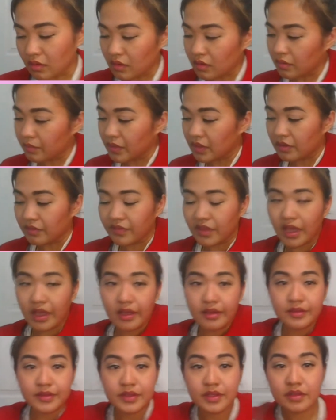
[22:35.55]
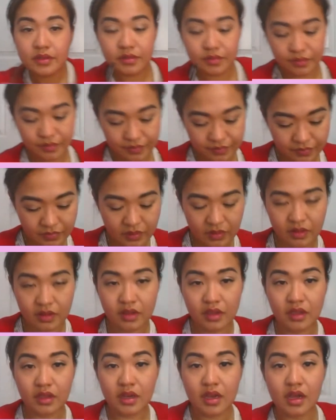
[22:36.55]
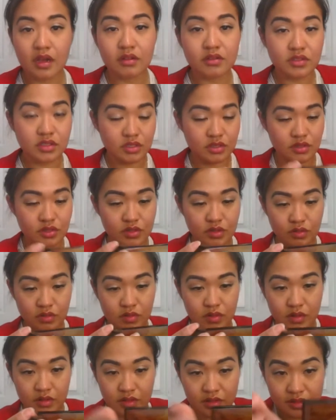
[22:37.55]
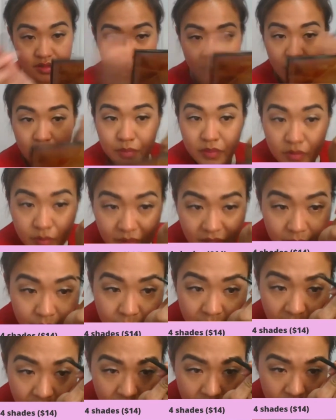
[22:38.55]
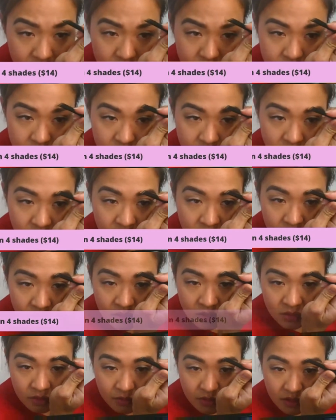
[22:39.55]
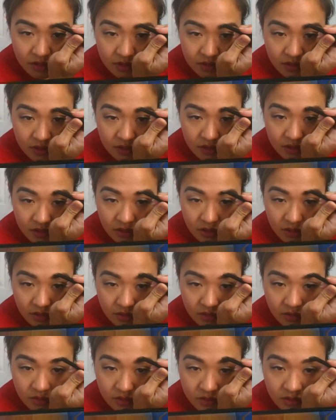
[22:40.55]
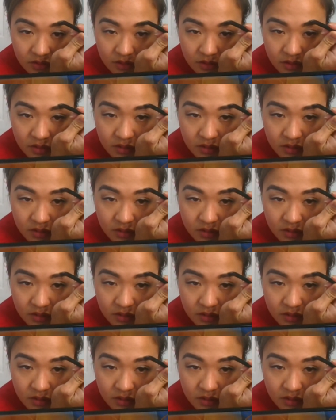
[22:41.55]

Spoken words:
A little bit of that. And I'll just go on the top of my brows because I know,